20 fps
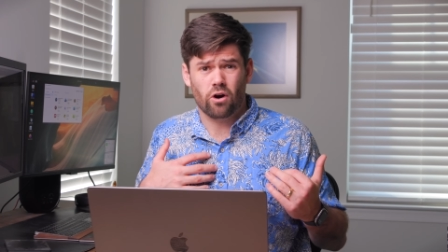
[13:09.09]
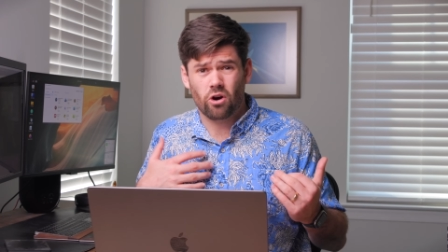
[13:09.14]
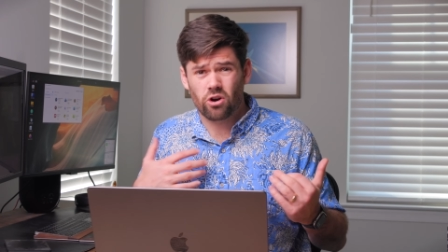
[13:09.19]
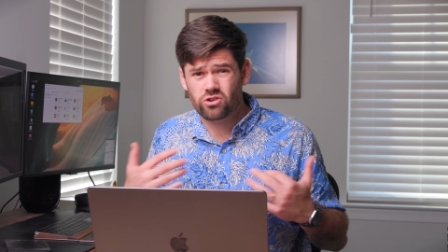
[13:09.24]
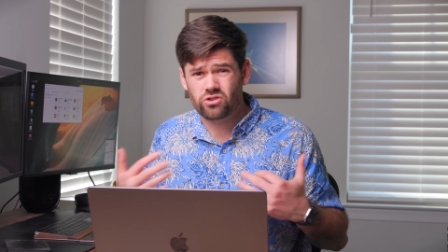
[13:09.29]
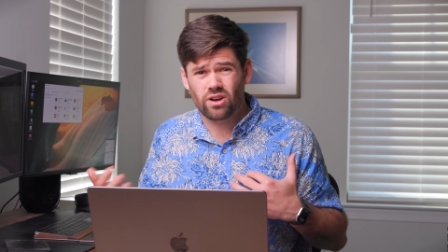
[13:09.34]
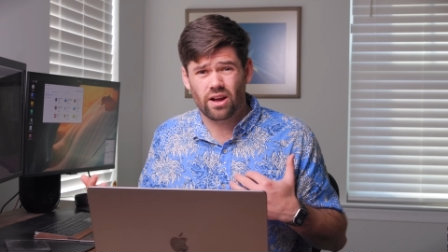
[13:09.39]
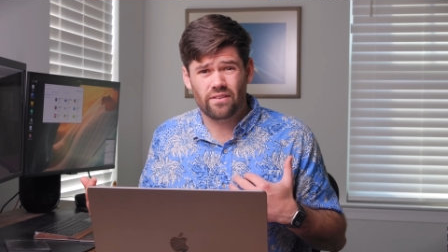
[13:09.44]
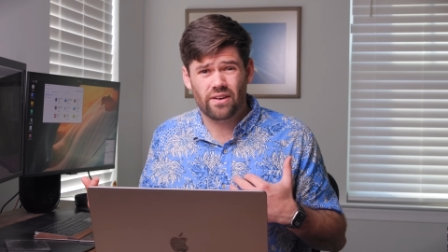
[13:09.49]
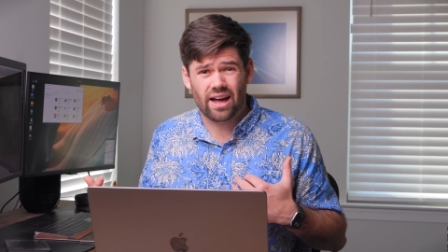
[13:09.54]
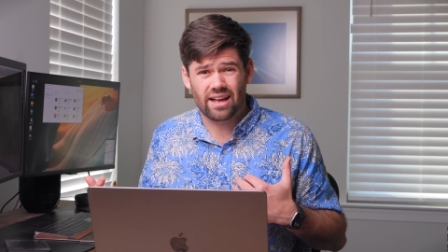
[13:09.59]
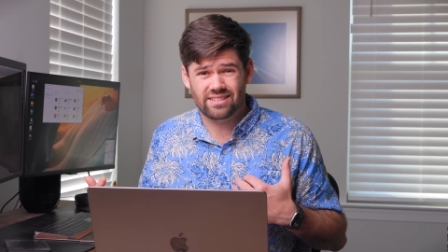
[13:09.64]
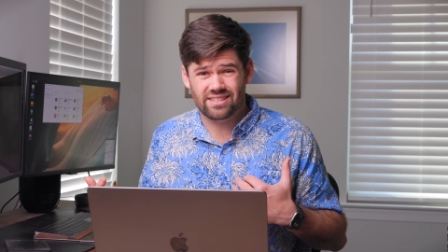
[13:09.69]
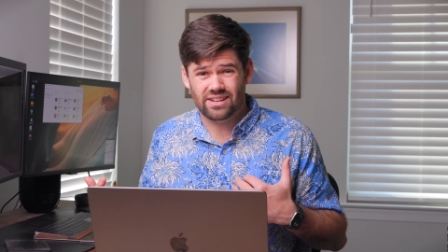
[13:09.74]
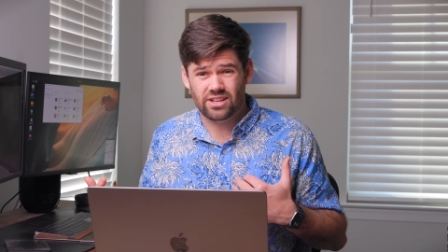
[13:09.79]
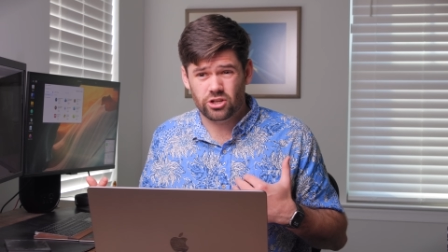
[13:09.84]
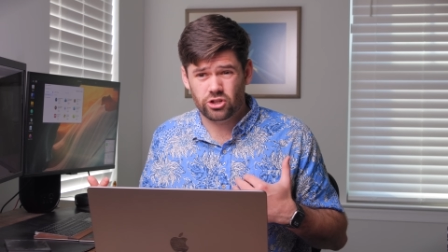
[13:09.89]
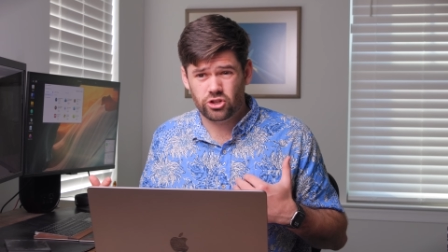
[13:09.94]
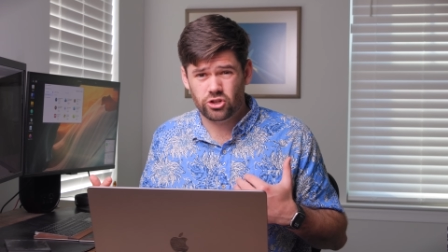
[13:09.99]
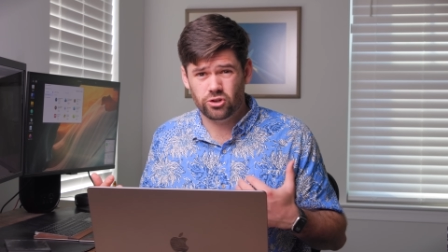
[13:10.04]
hard drive has an
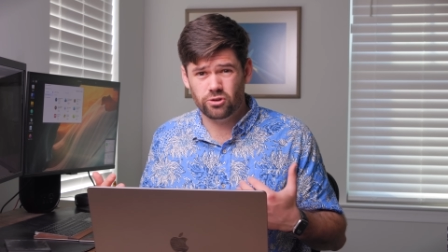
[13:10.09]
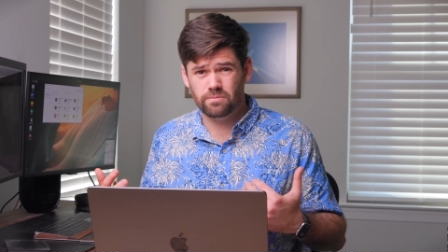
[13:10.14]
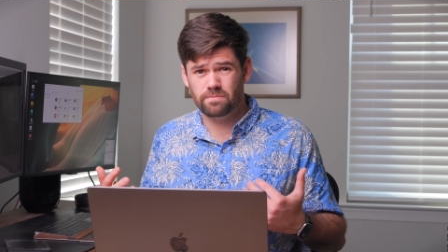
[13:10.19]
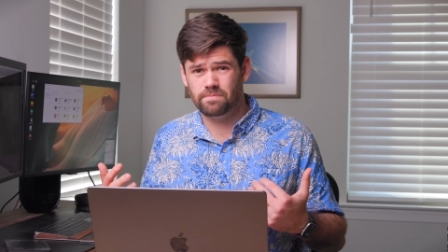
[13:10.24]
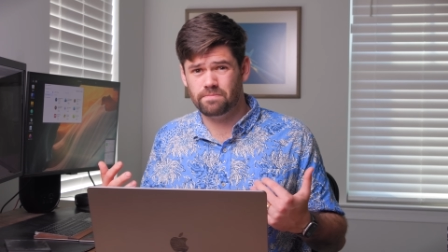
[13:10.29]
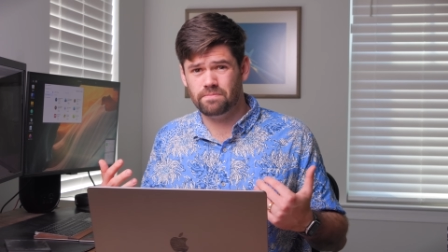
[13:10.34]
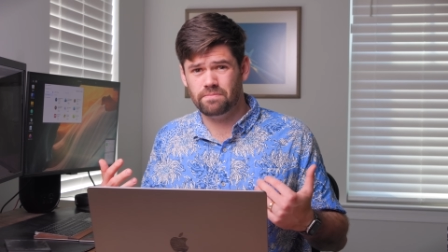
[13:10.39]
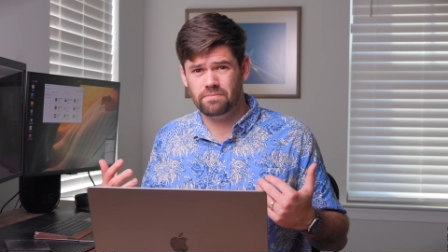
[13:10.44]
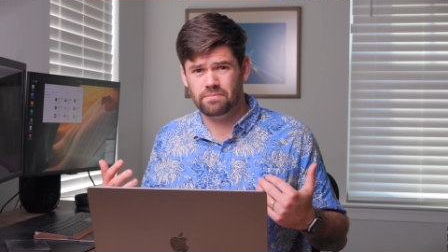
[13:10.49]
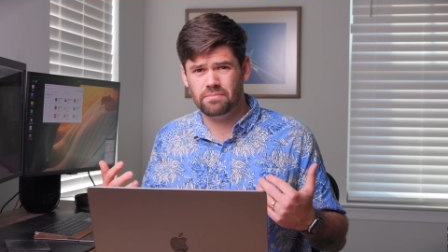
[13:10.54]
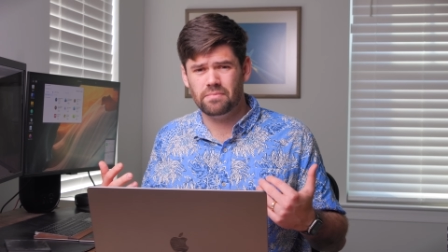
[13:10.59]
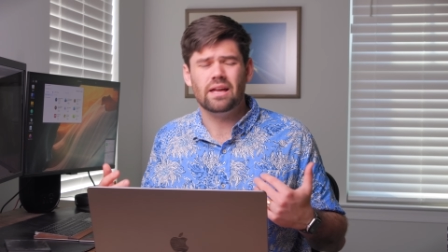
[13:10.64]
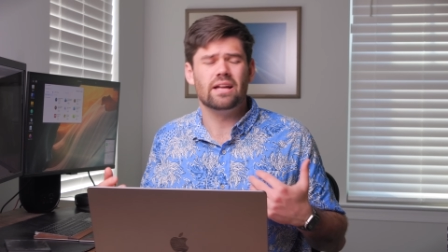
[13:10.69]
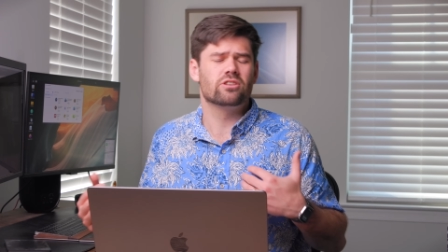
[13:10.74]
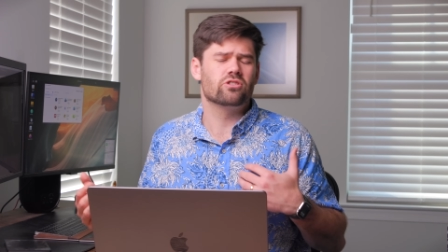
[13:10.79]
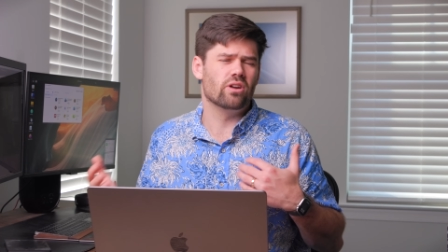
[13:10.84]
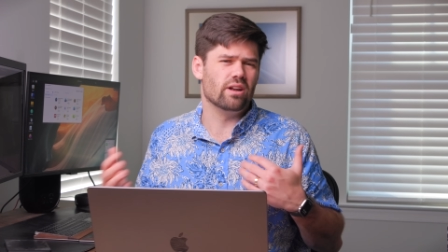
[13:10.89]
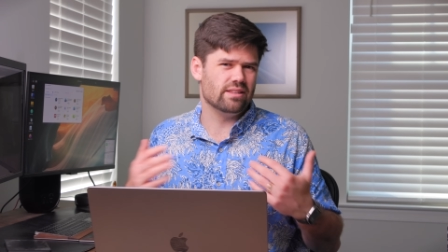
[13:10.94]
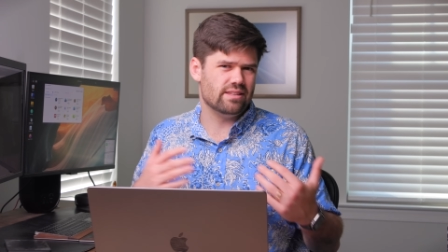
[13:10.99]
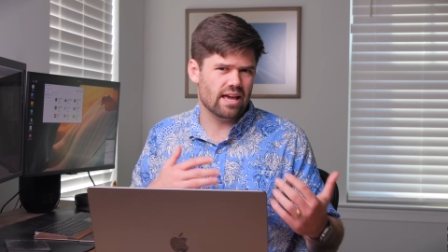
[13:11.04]
issue,
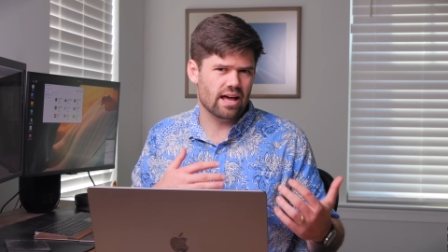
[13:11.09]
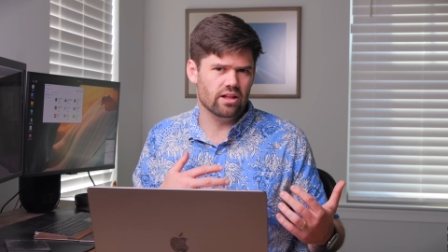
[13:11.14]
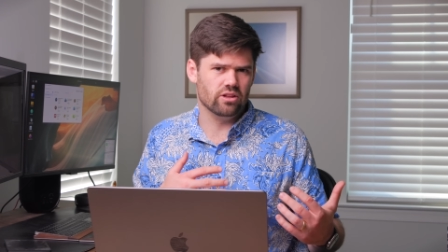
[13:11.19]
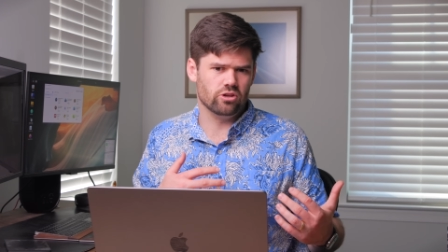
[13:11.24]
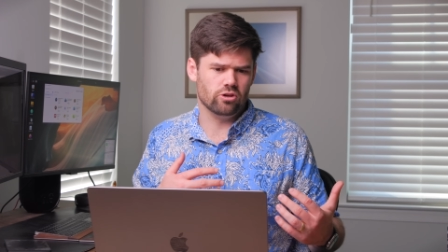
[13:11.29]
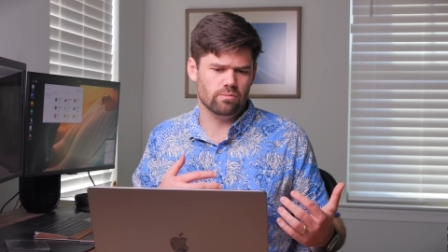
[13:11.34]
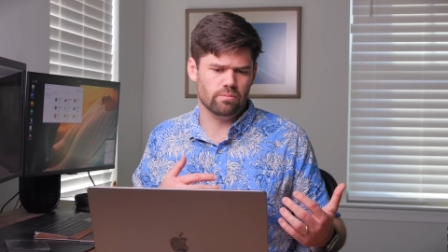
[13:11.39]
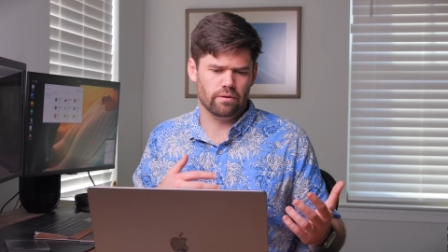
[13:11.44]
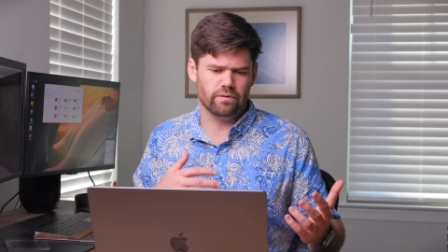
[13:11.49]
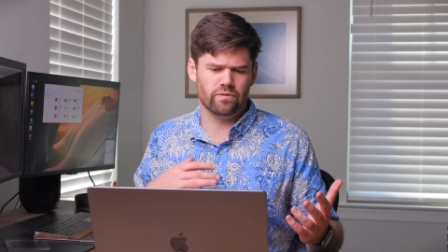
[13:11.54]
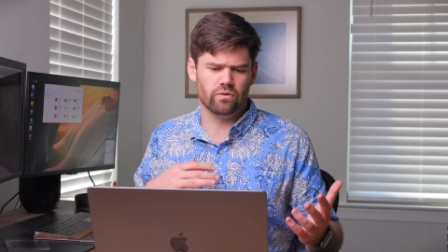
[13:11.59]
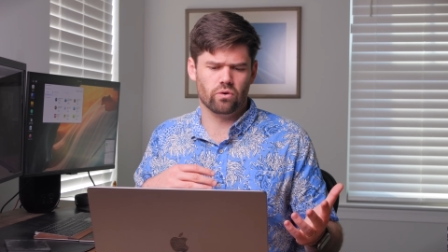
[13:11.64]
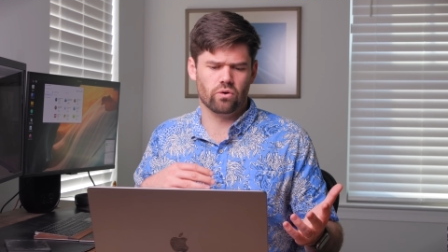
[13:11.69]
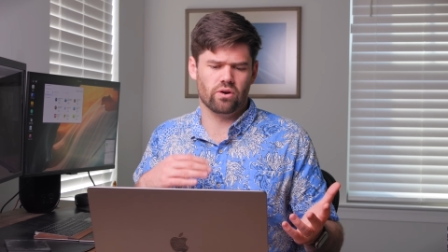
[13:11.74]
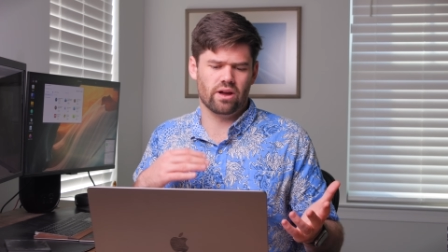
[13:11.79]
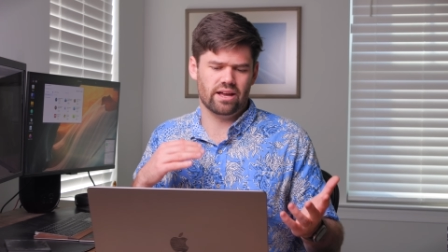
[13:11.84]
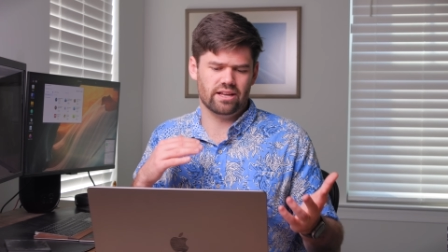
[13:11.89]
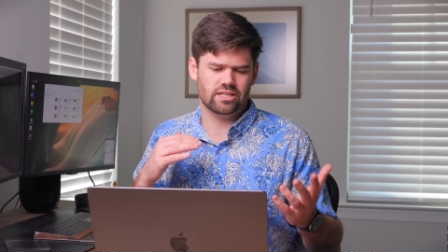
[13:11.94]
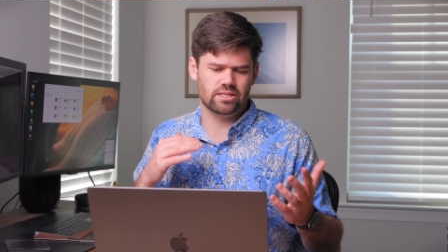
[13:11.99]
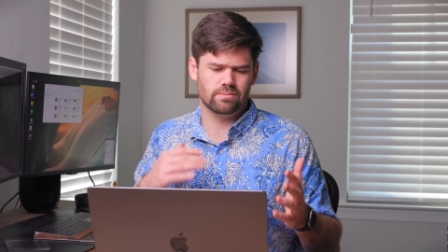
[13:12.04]
it's gonna tell you
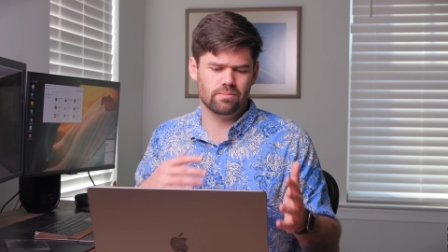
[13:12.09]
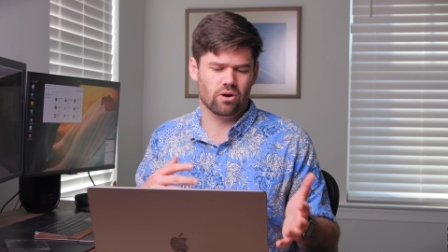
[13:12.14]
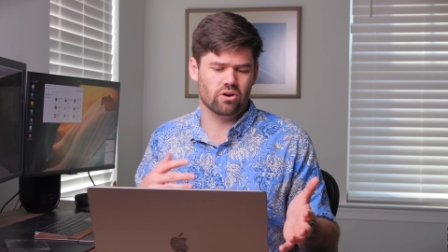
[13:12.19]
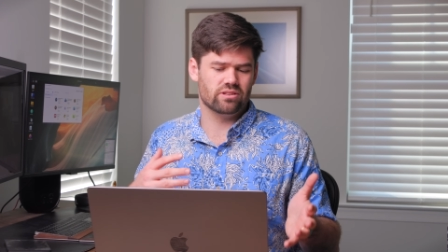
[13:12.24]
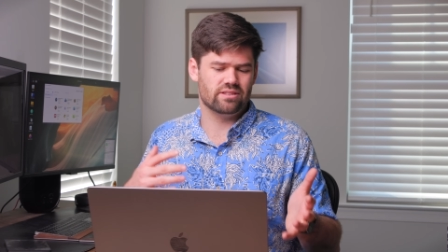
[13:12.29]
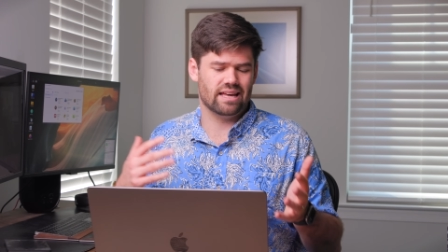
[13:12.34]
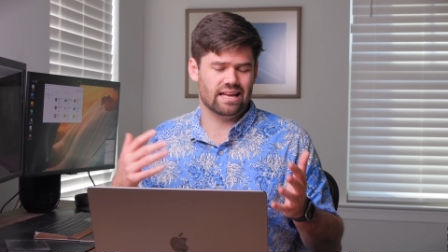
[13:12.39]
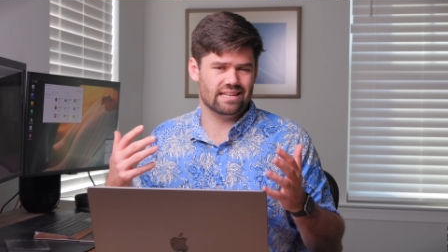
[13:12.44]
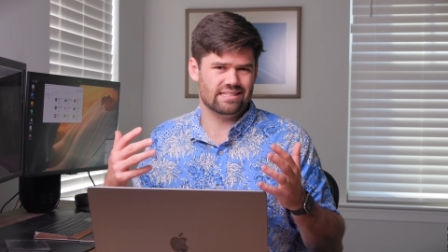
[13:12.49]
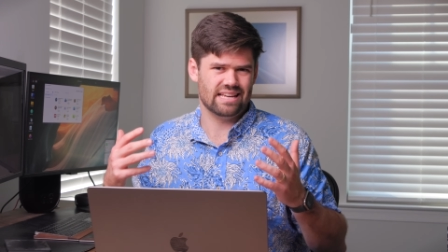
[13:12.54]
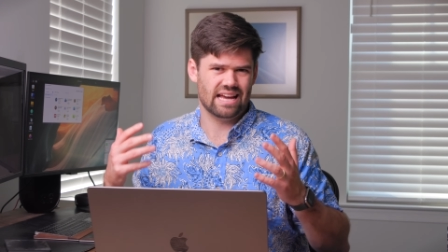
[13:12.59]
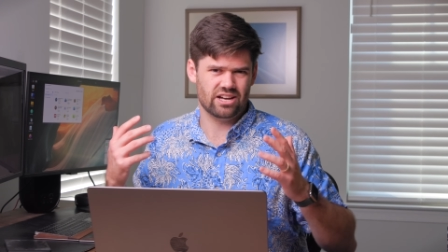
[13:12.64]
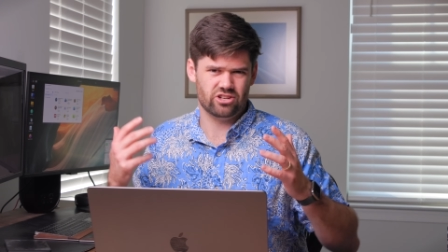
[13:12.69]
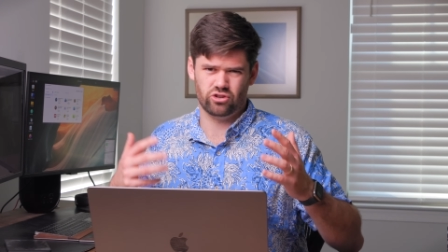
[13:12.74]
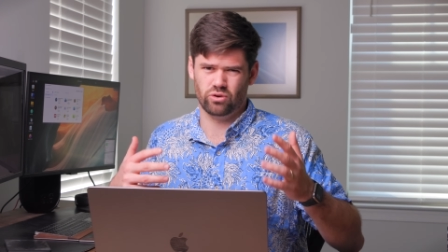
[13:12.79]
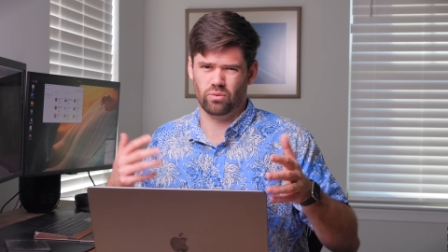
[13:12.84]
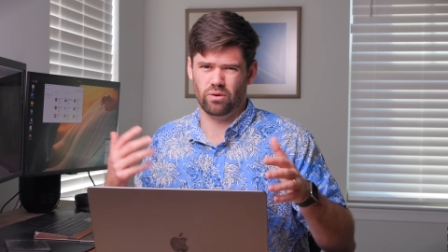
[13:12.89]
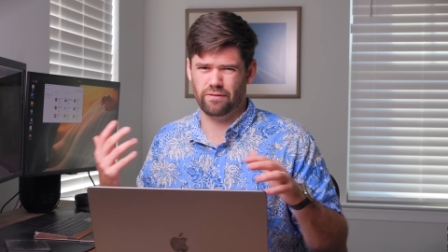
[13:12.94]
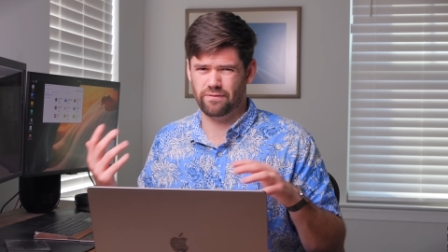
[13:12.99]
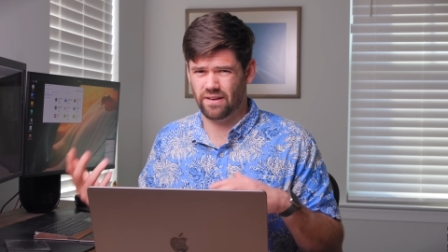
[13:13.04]
before a smart test actually will